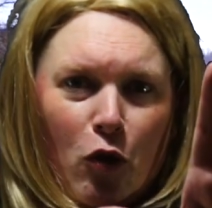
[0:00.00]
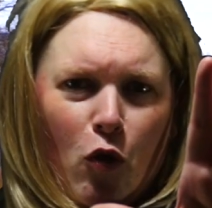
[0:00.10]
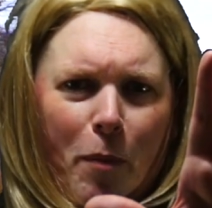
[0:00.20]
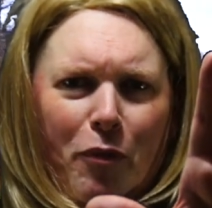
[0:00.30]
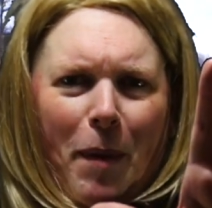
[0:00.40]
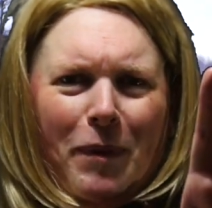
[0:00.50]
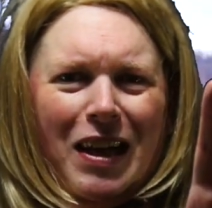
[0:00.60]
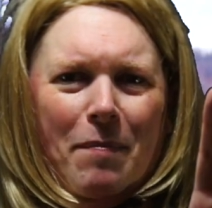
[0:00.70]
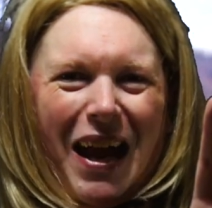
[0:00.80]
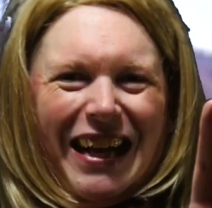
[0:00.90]
too
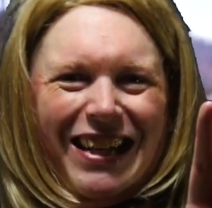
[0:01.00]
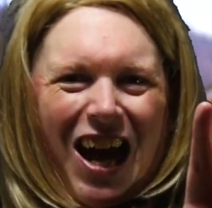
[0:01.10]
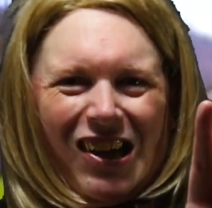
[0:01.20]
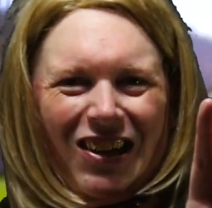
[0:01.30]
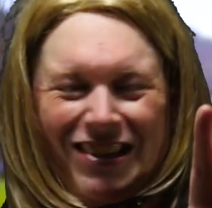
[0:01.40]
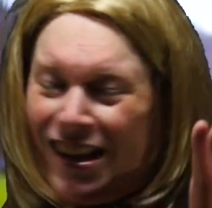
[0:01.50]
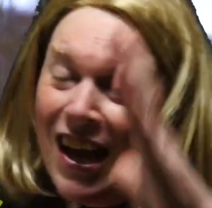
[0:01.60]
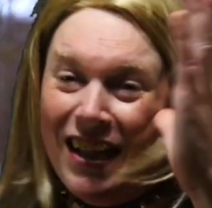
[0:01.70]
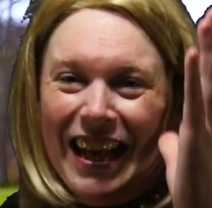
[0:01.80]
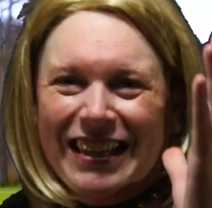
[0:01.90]
abruptly, McDonalds,
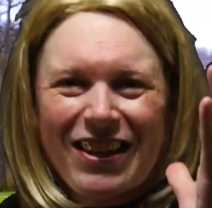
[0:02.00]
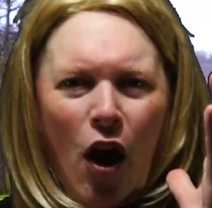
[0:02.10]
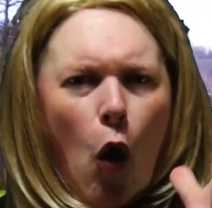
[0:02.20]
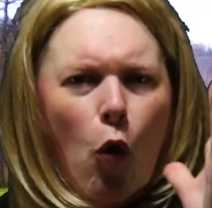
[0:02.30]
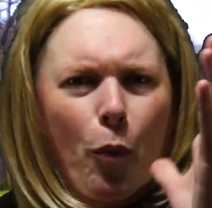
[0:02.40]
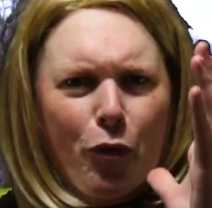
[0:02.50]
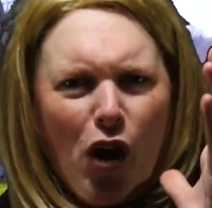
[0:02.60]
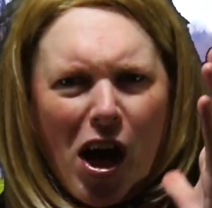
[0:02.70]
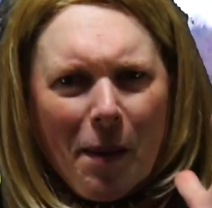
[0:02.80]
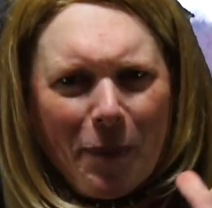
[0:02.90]
and that's your whole
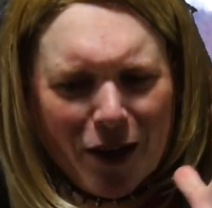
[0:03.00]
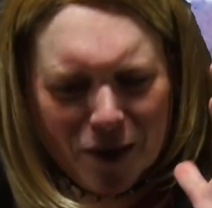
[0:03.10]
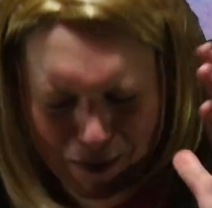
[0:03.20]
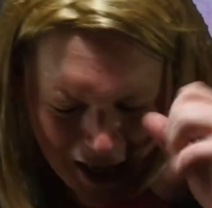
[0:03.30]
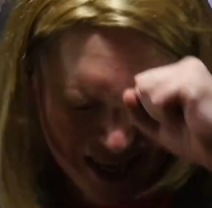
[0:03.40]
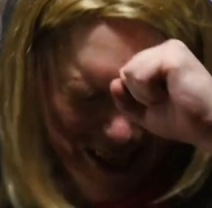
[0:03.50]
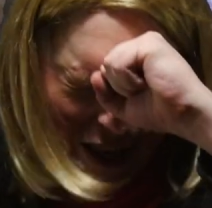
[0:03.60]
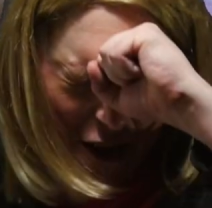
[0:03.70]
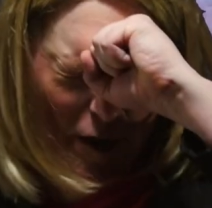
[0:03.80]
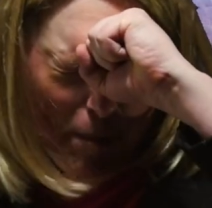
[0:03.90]
problem.
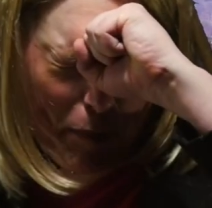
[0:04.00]
You're a